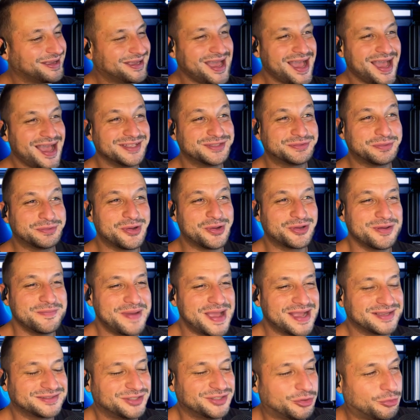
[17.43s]
Guys,
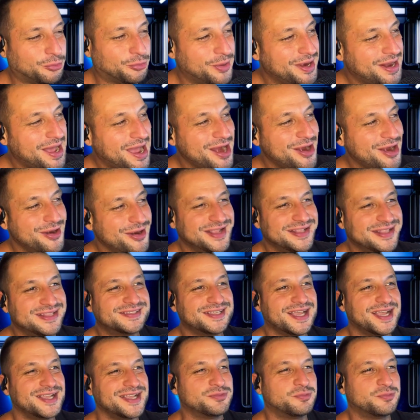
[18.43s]
welcome back to Gridiron
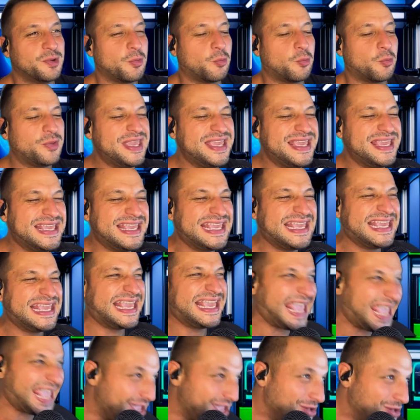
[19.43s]
Insights, where we
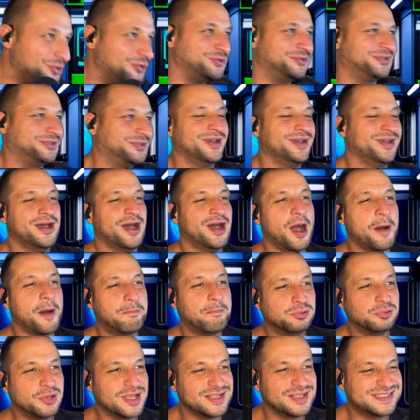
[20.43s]
killed
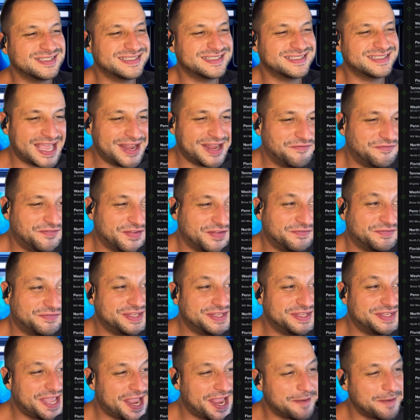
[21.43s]
a plus
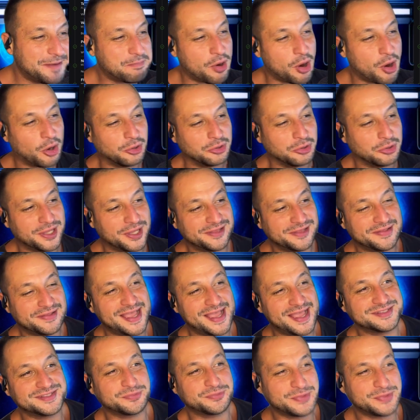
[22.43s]
1058 parlay
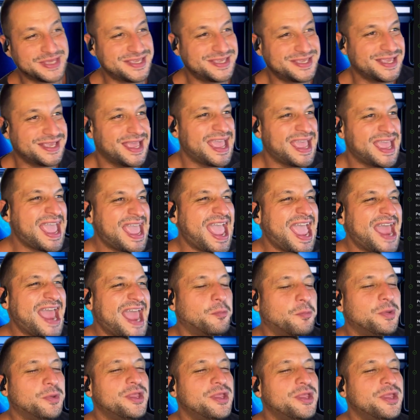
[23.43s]
last week,
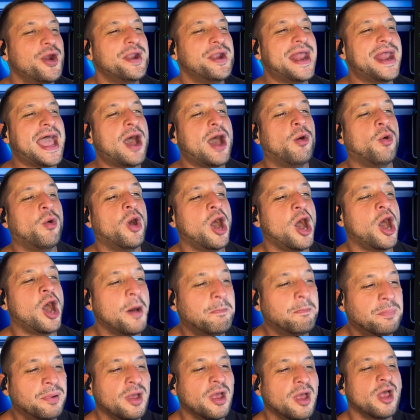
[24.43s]
and we are now
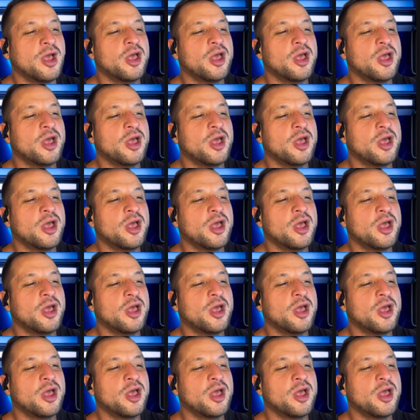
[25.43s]
up